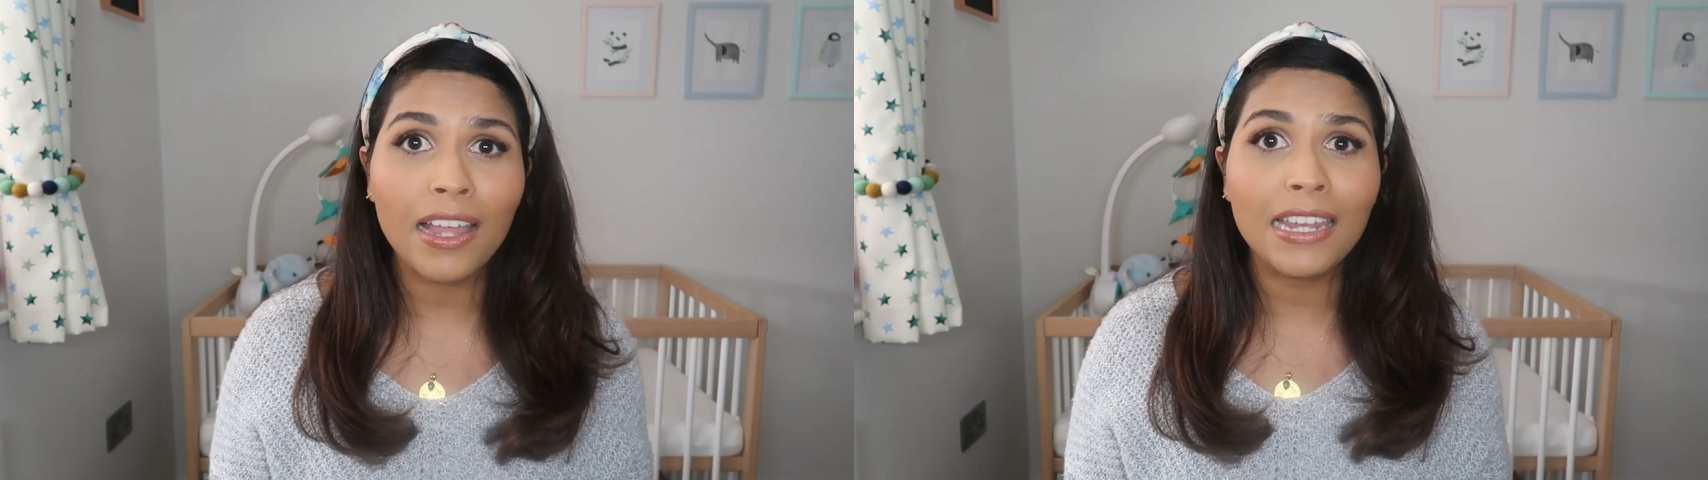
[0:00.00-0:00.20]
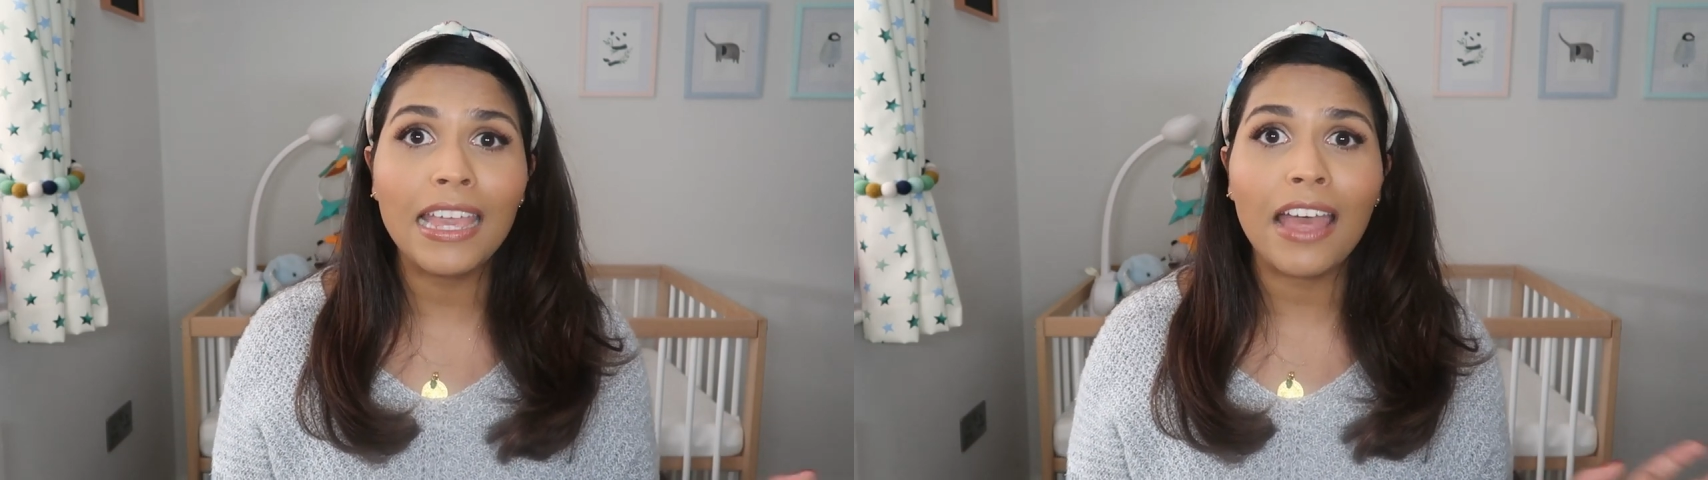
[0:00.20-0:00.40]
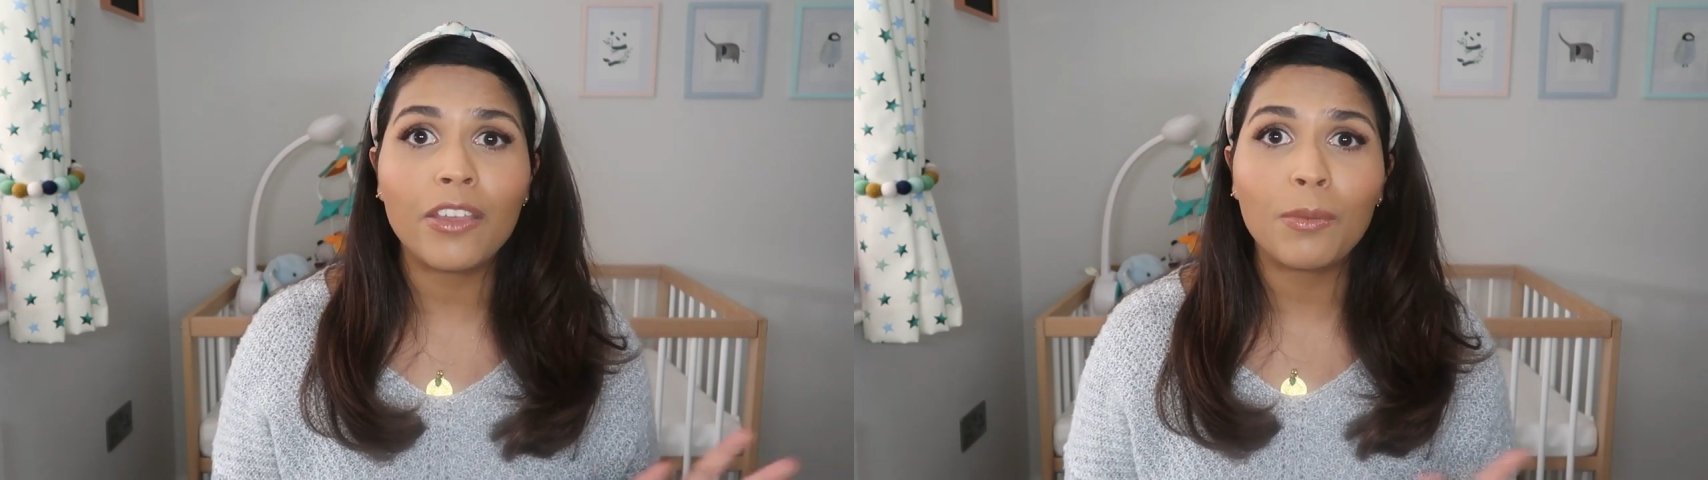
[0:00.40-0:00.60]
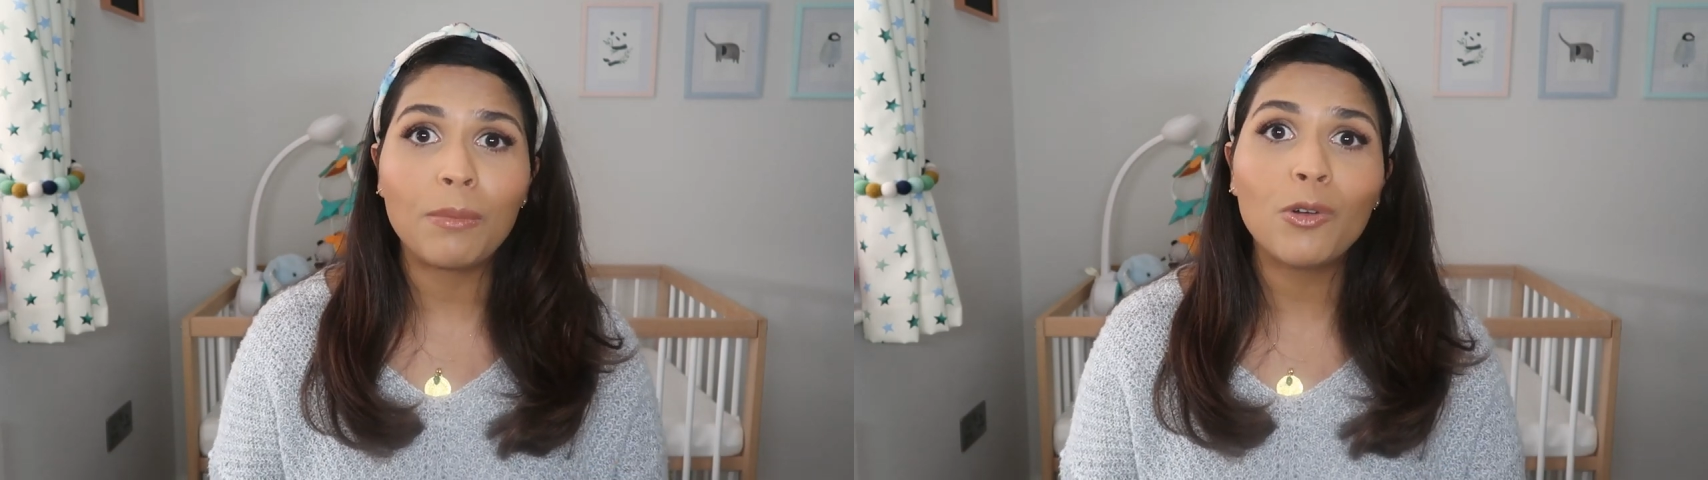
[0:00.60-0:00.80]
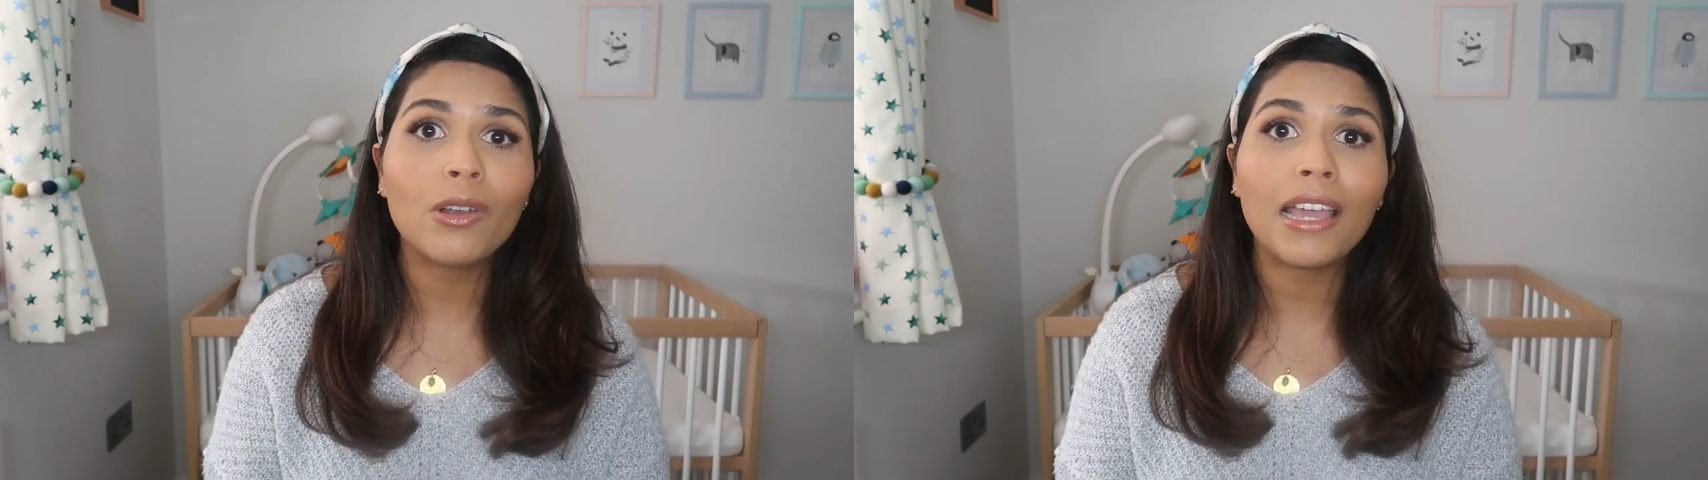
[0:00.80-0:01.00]
early and they'll
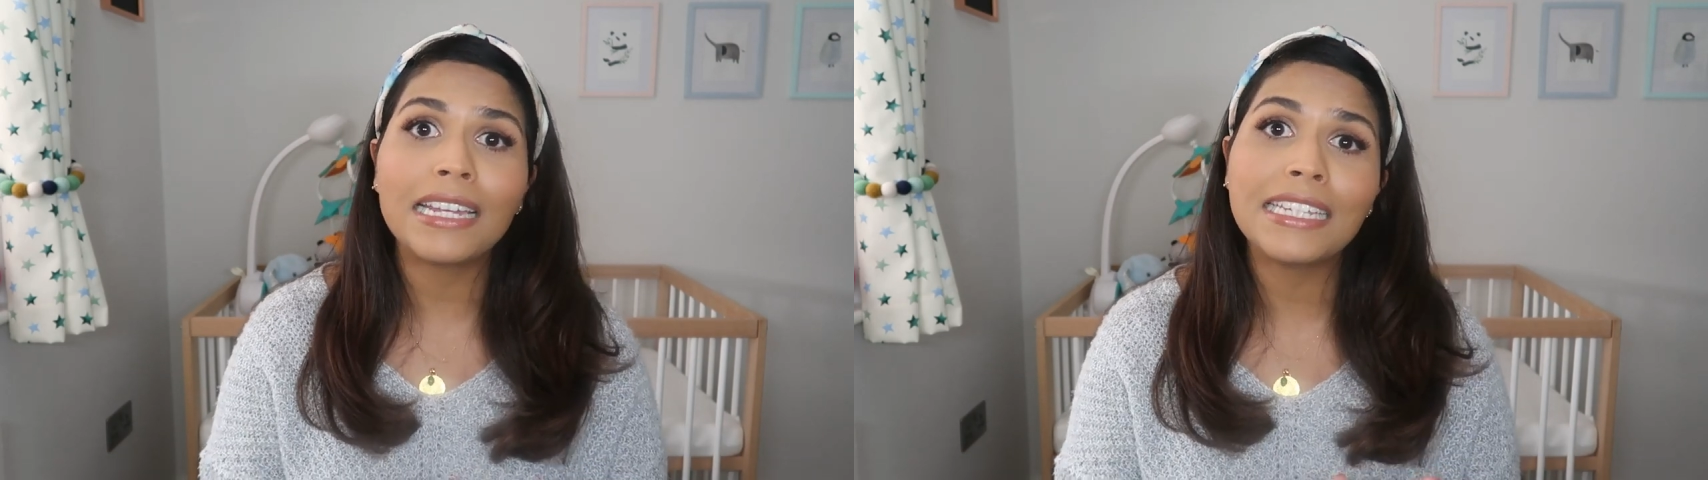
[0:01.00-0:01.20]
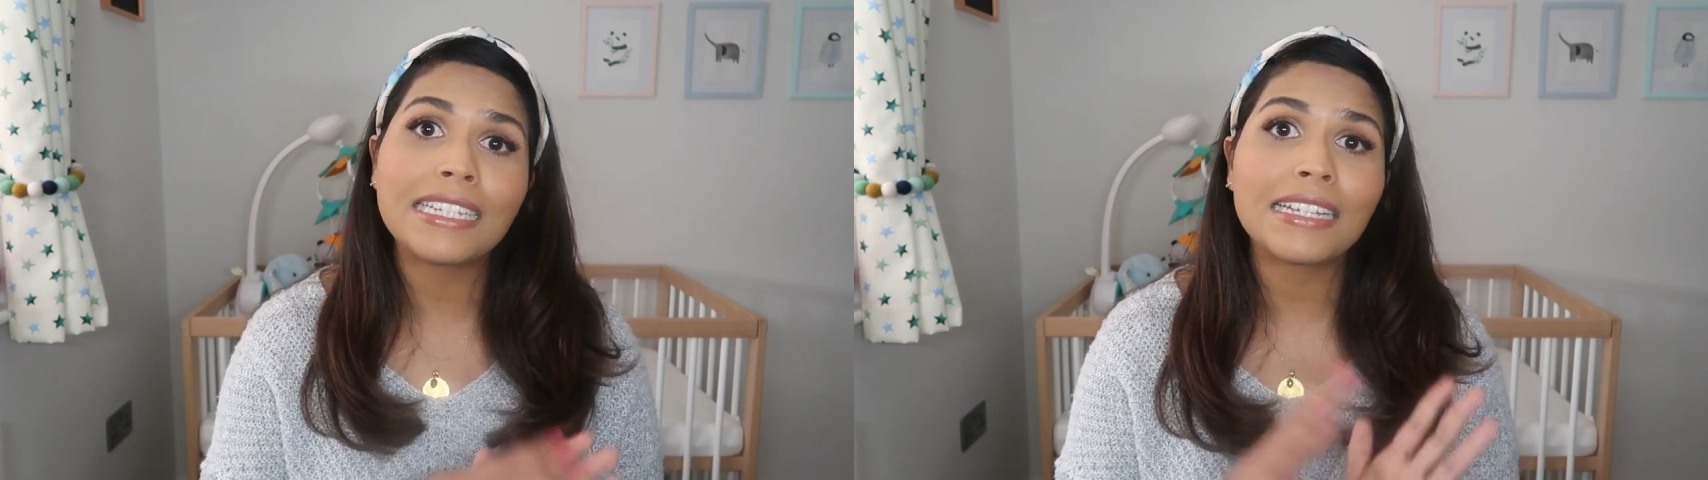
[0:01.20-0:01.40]
be more likely